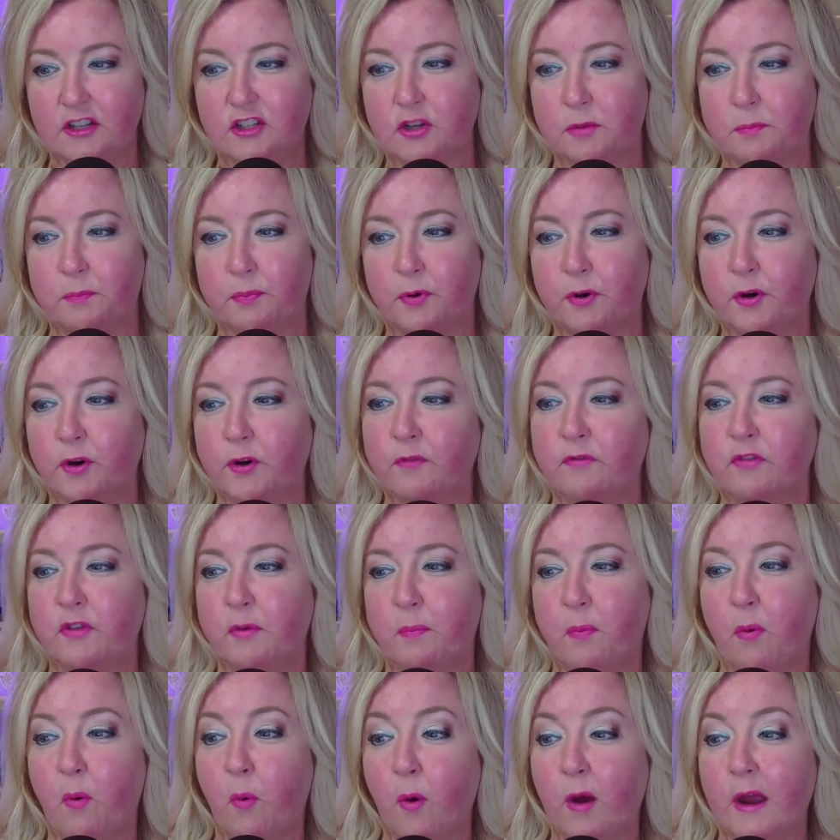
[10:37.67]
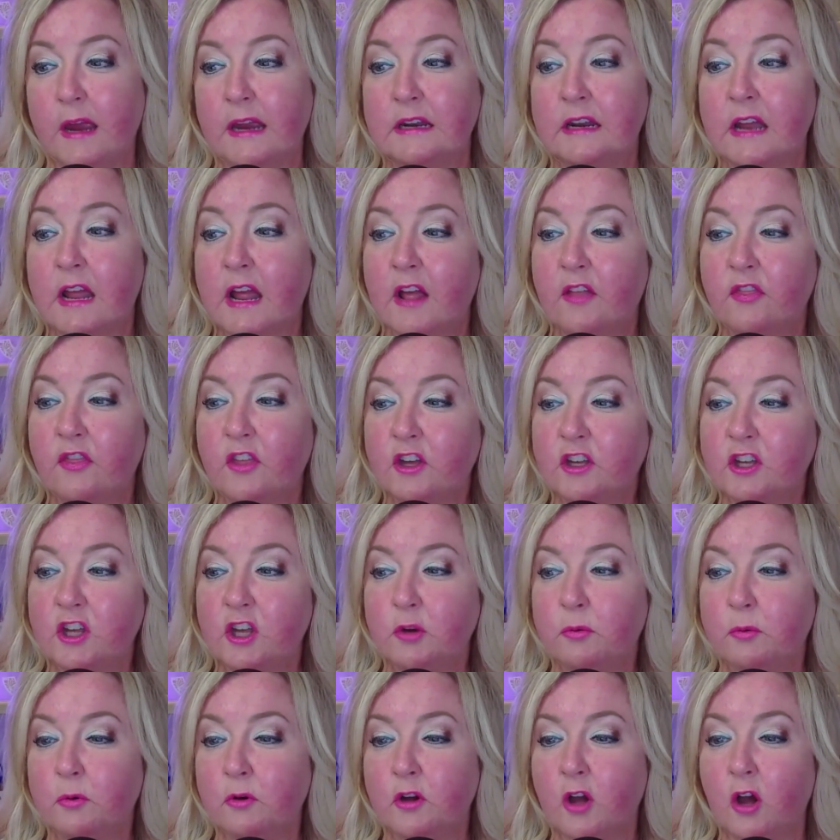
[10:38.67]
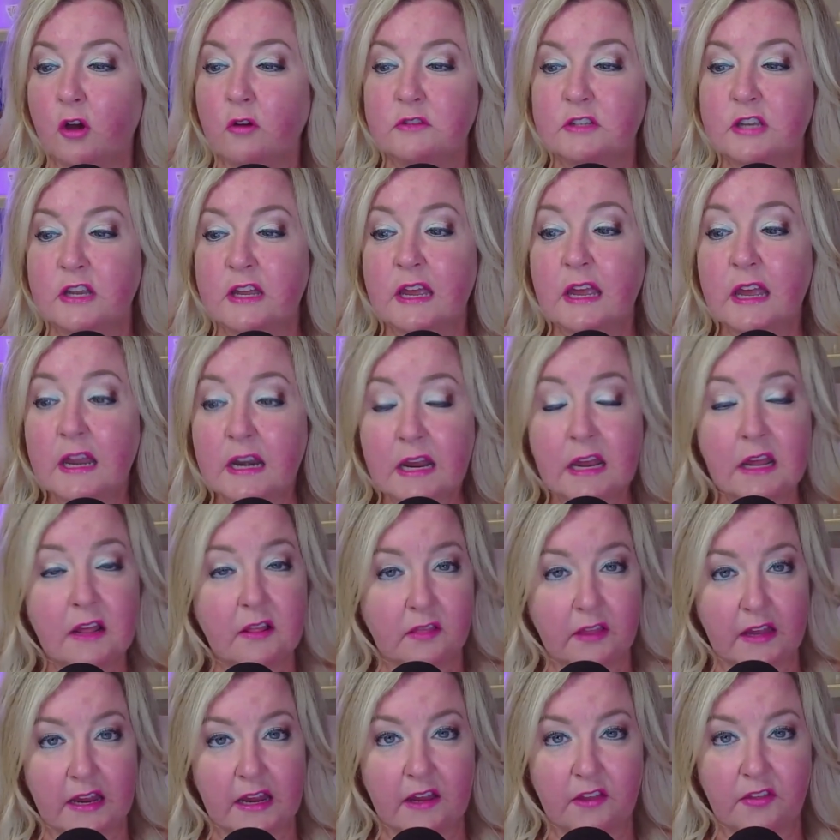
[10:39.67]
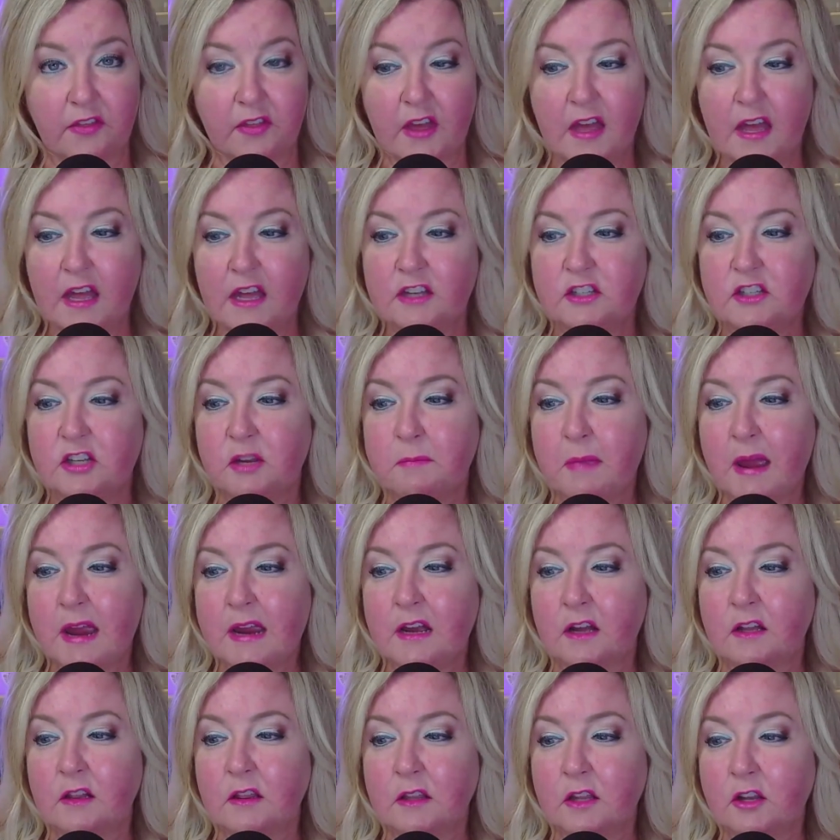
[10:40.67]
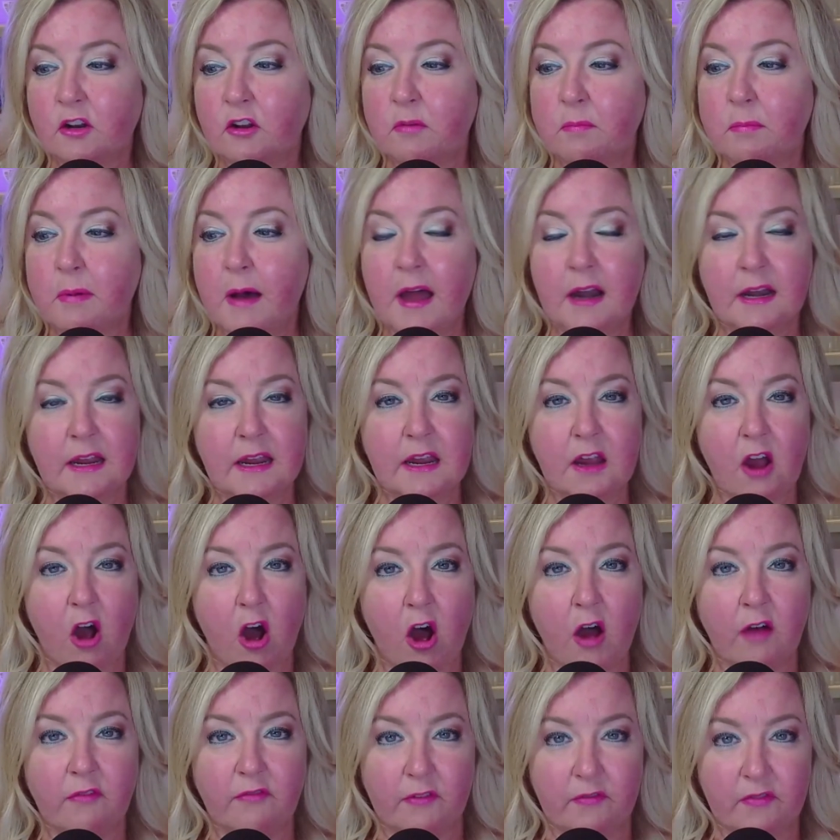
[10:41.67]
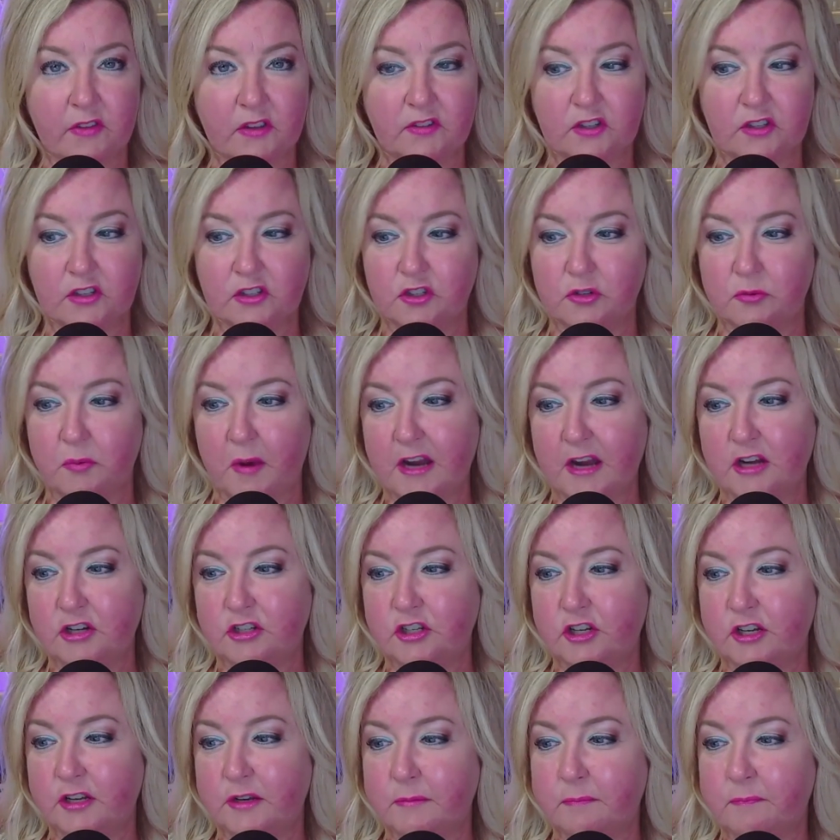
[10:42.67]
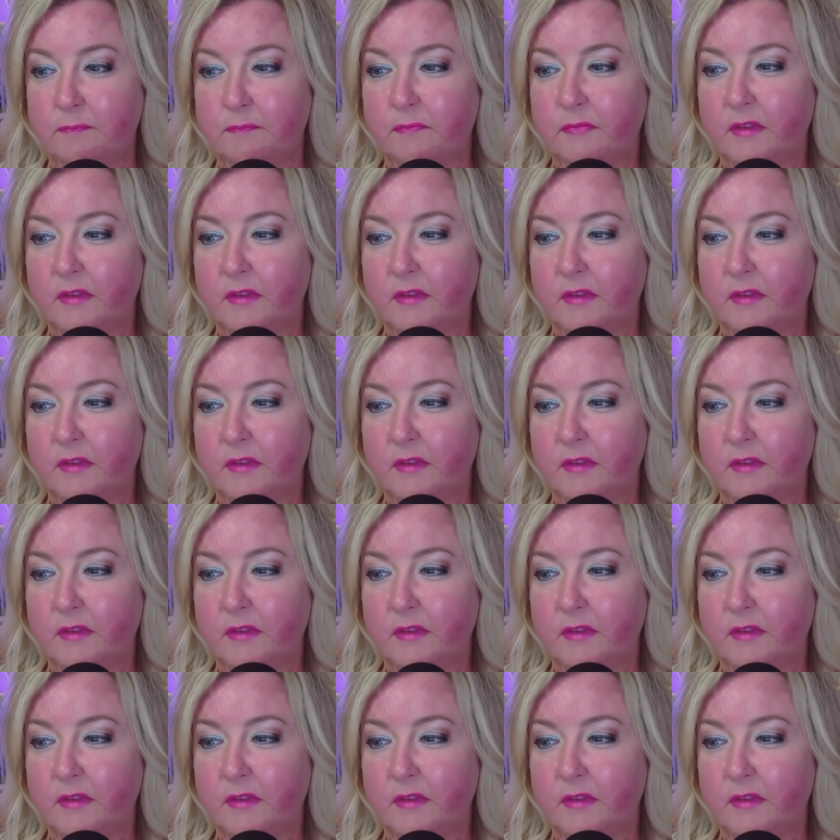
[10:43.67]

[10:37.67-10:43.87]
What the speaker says: to prove the point that you will go to any length to make a little money off of the situation.